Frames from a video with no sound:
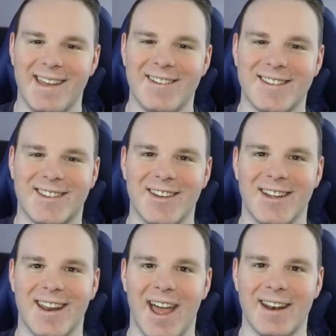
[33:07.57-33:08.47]
it was
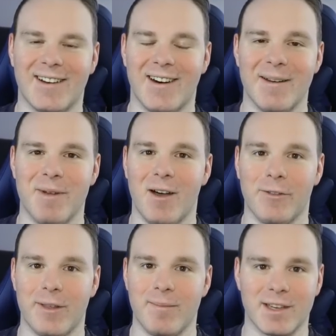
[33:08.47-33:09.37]
good. It had a great,
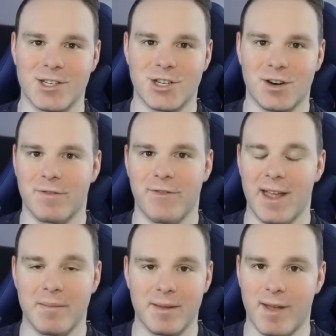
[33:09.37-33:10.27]
healthy mixture of
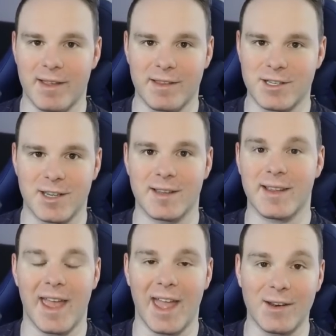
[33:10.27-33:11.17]
family
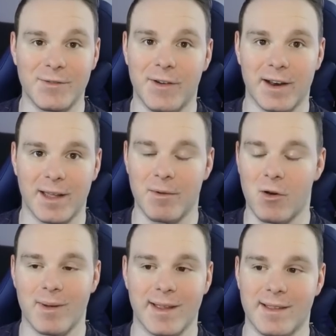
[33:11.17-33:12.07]
messages and funny
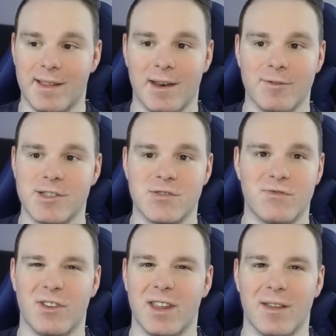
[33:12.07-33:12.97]
moments, and it was
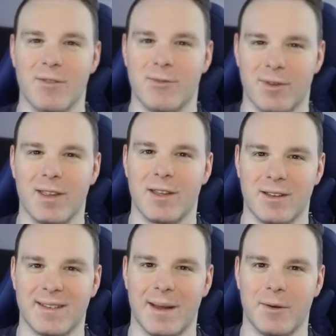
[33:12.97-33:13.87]
really
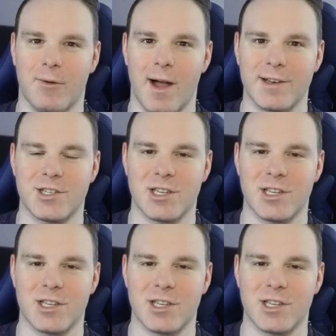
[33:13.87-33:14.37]
good time to watch.